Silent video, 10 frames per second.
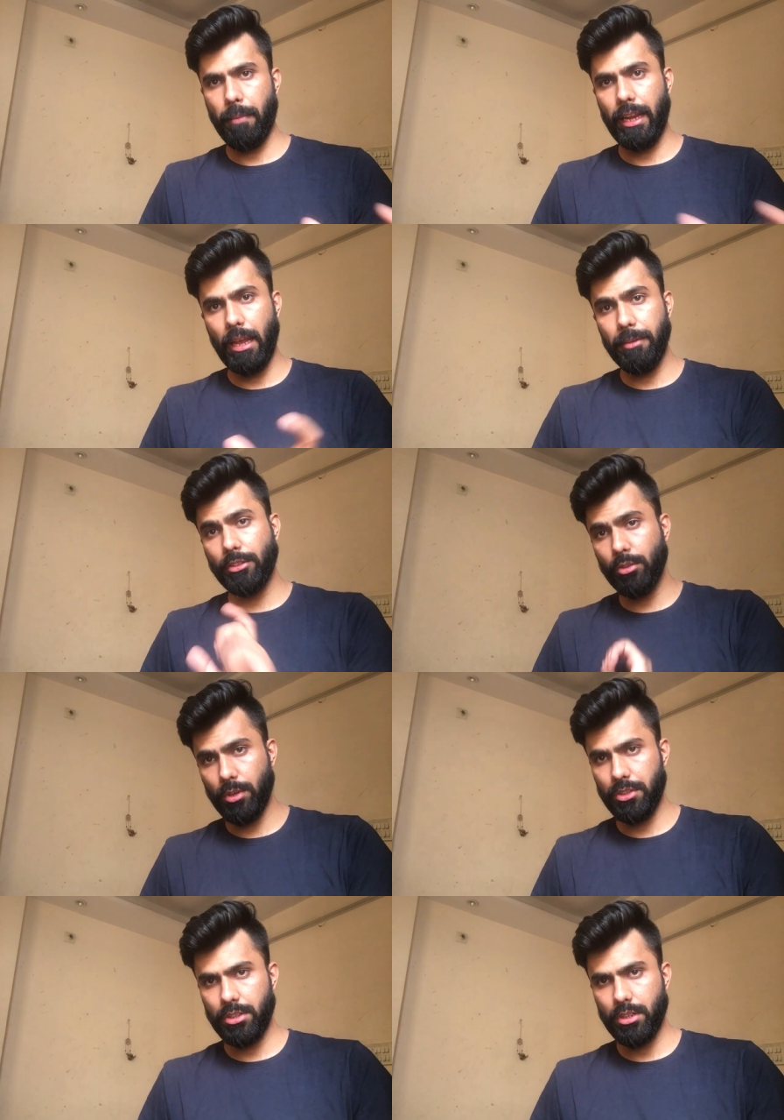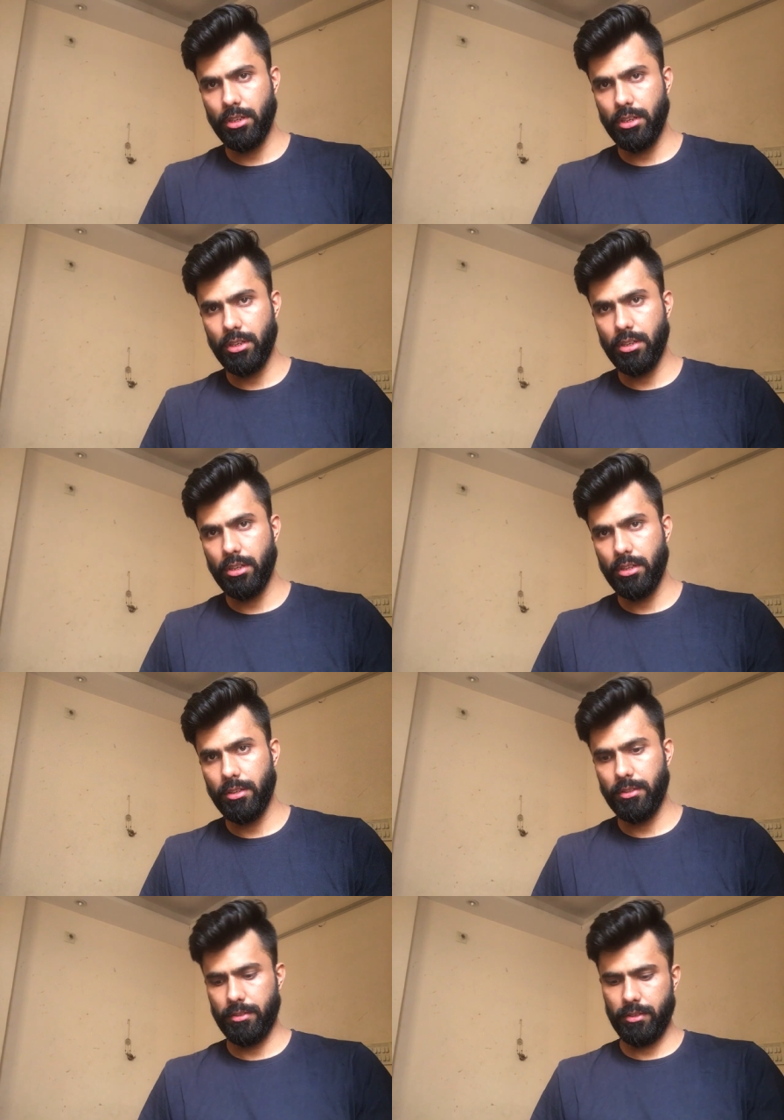My name is Suraj.
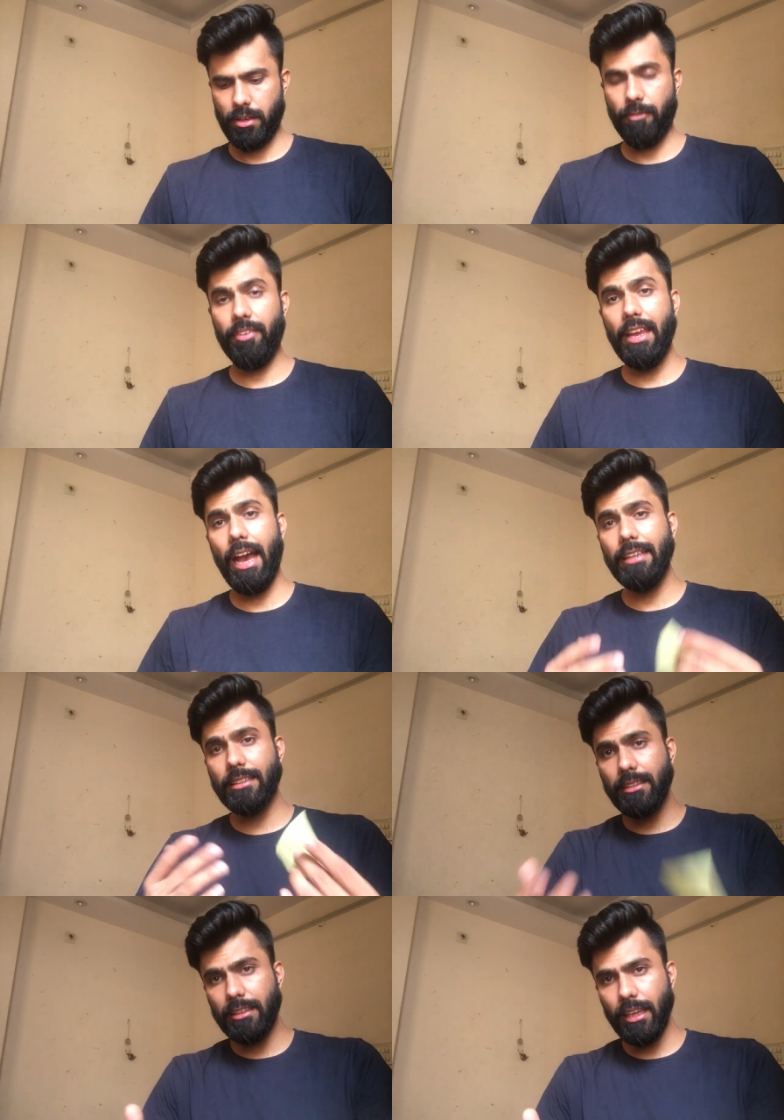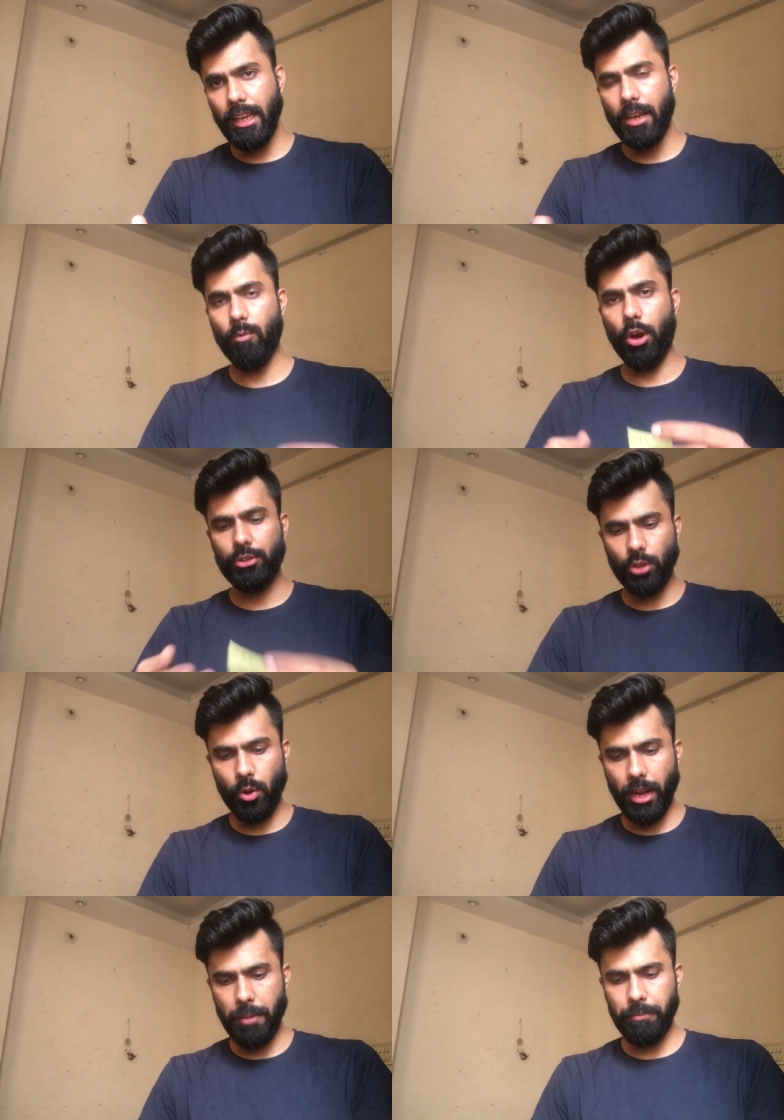Wie heißen Sie? What's
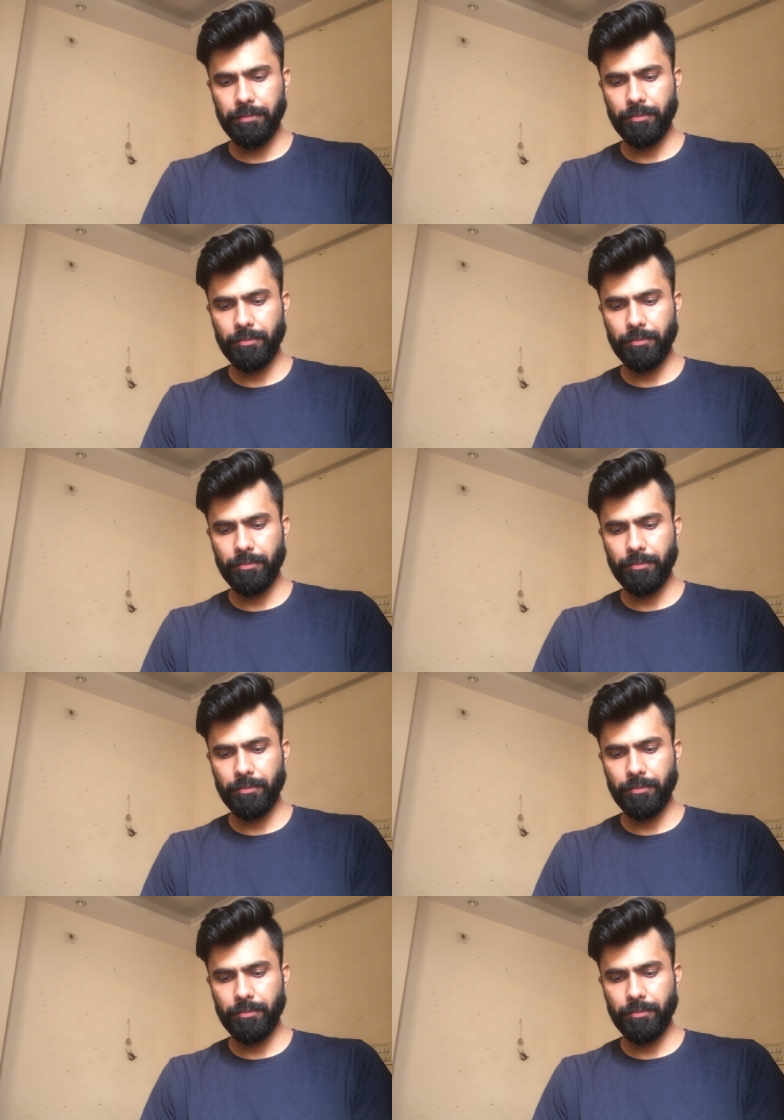your name?